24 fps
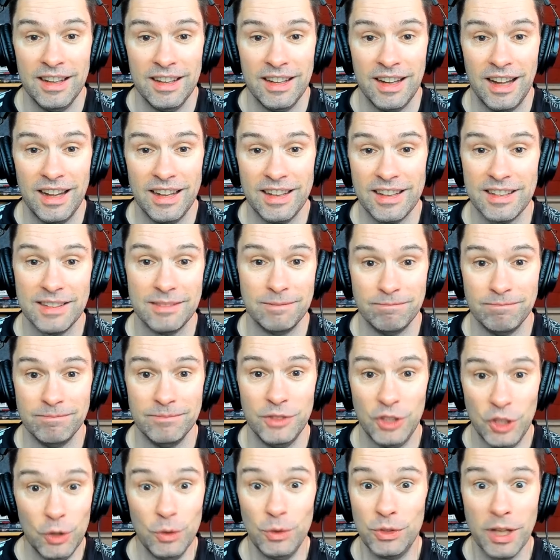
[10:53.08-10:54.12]
like,
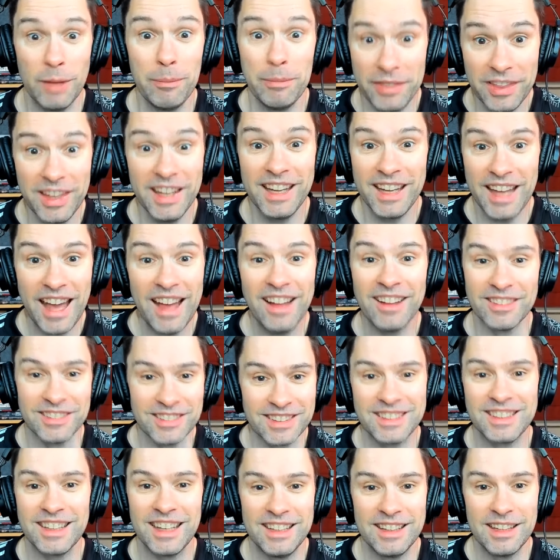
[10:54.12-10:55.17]
do something
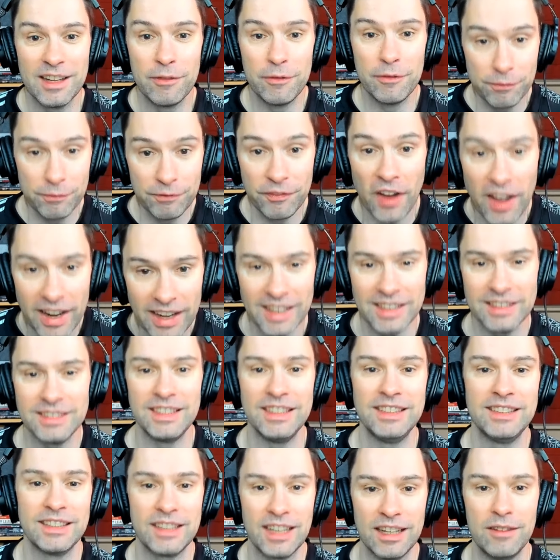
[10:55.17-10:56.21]
else, and the
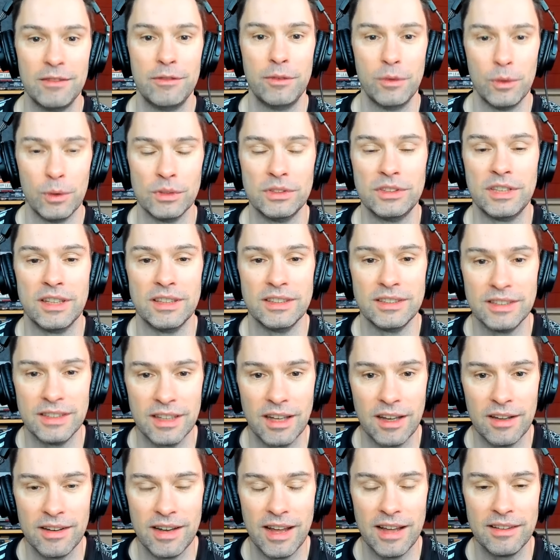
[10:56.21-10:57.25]
finances are going to force us to
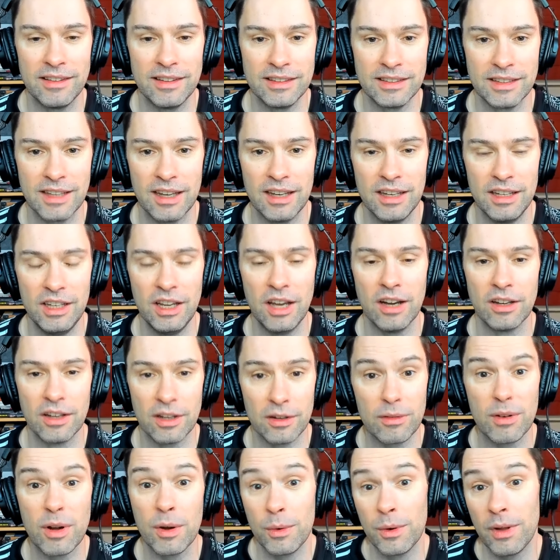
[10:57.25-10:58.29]
go down this kind of
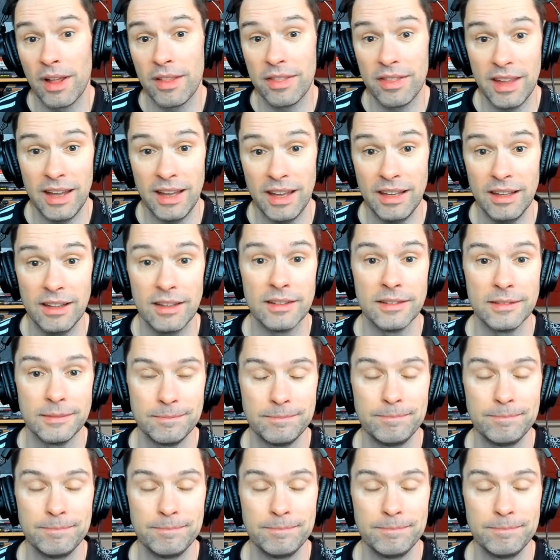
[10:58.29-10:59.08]
younger route, I think.